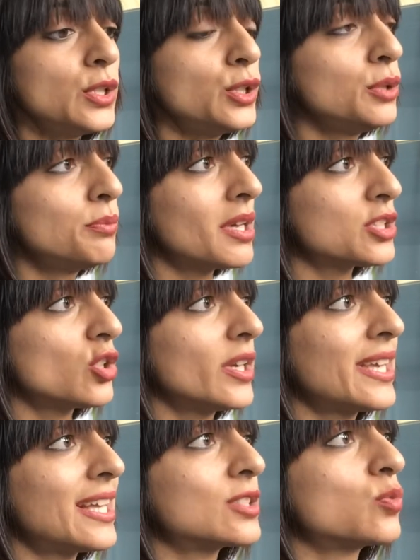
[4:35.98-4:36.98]
you measure it
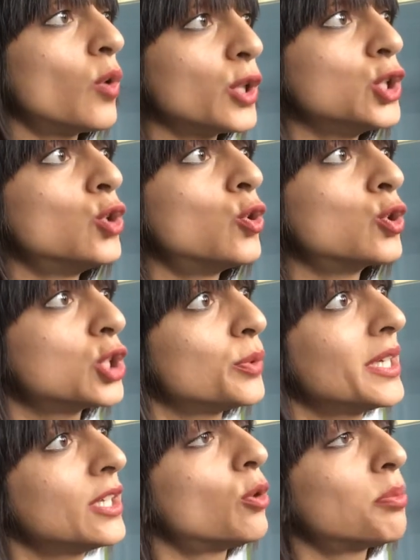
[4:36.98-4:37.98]
against what you're
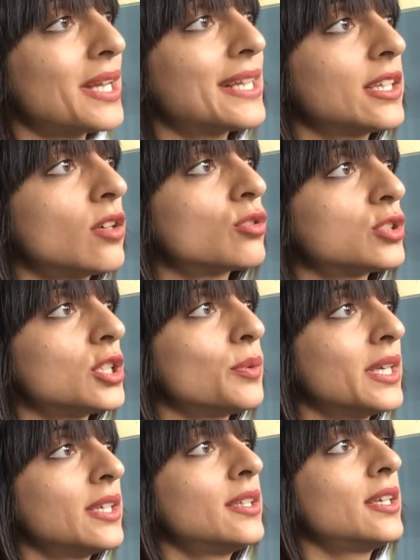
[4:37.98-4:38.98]
doing or planning on
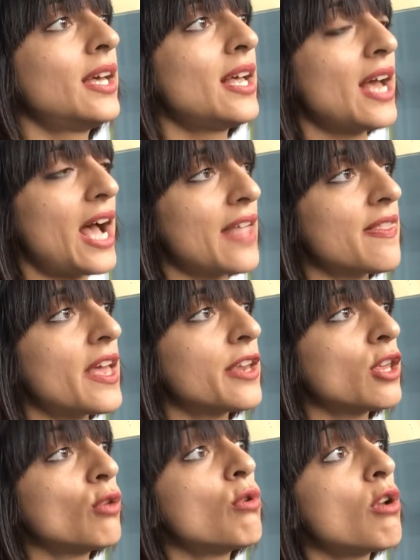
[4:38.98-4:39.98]
doing, and then
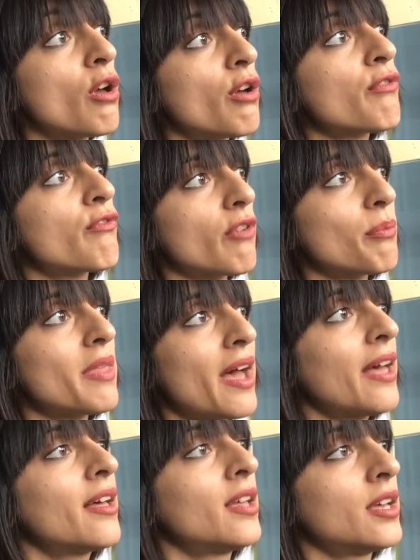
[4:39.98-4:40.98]
you learn from
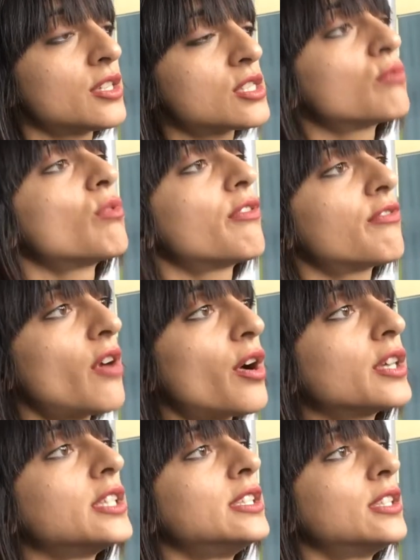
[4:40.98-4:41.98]
that to
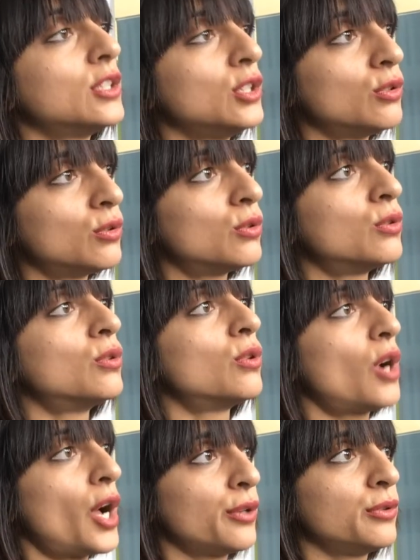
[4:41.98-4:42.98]
refine your
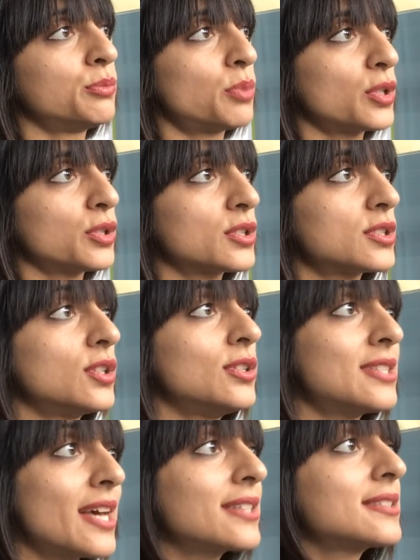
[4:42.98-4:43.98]
own product. So you
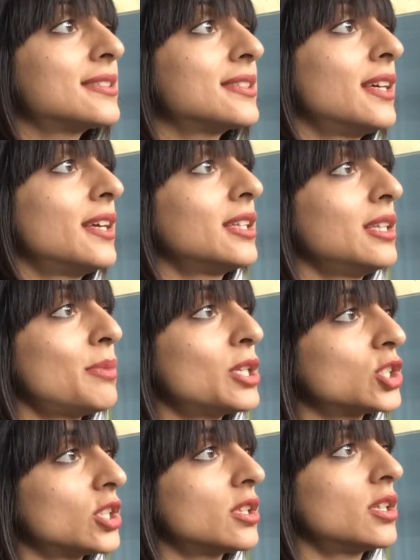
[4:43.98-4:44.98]
test, you
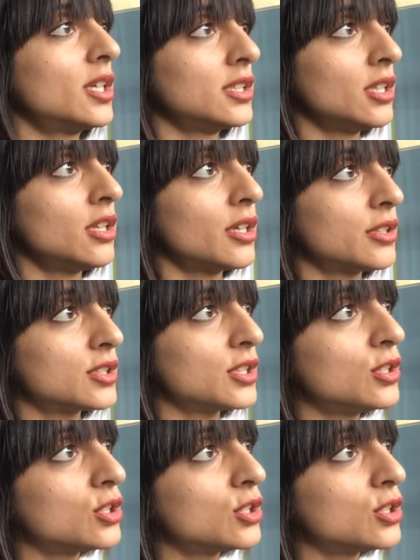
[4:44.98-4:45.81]
measure, and you learn. So